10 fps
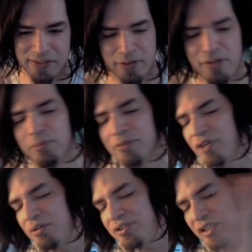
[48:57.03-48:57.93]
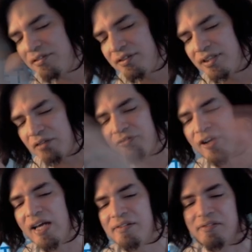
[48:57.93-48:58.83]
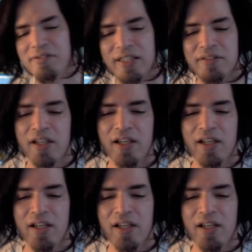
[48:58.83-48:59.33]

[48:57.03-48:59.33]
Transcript: So it will rotate through the deck faster than